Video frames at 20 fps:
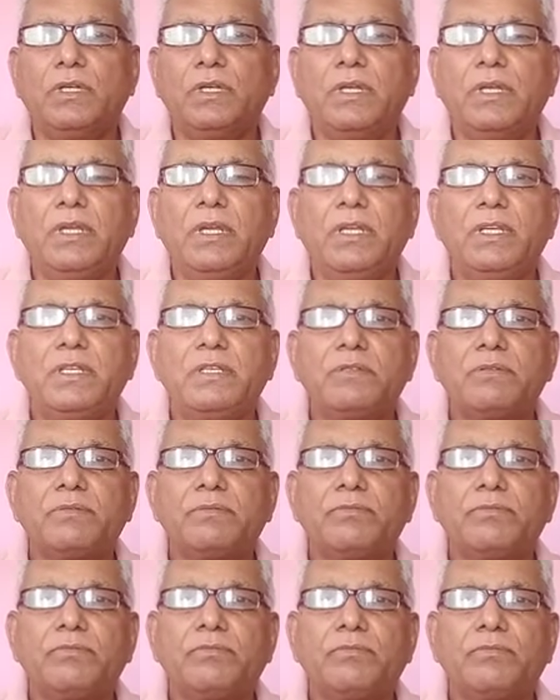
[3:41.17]
is
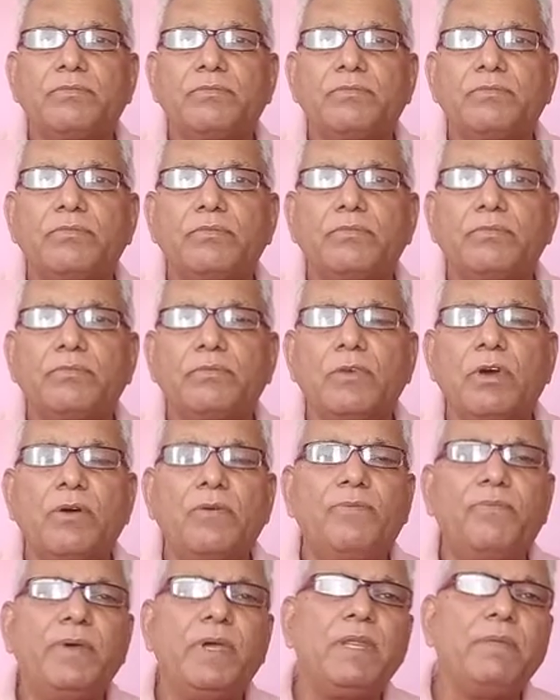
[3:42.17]

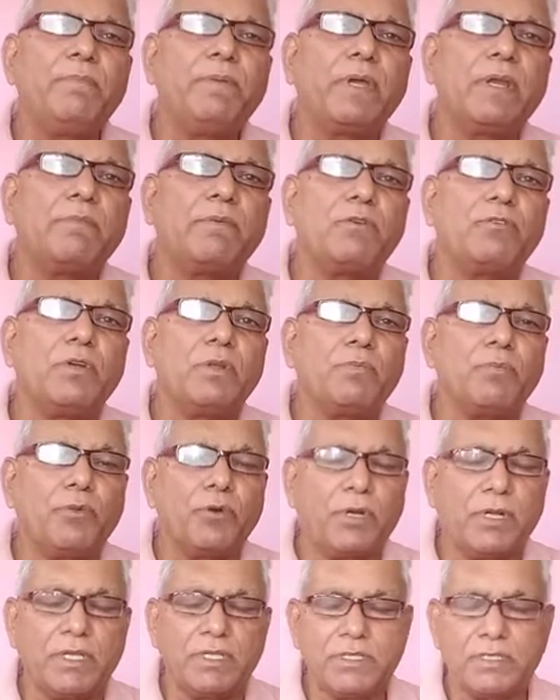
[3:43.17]
of very paramount
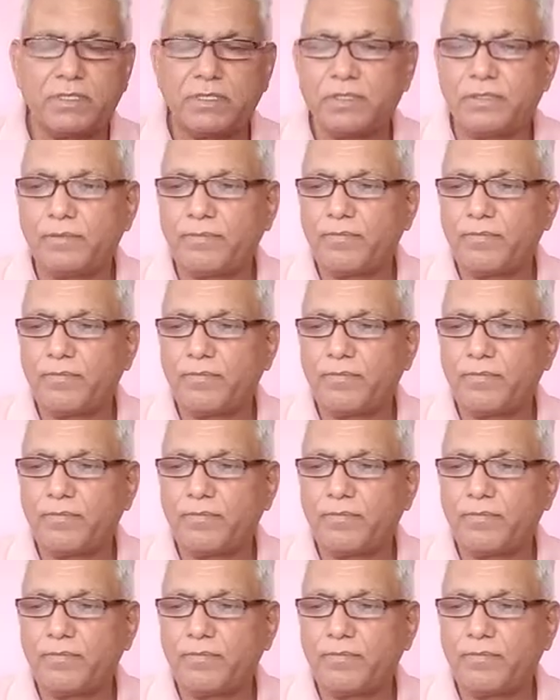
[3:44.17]
importance.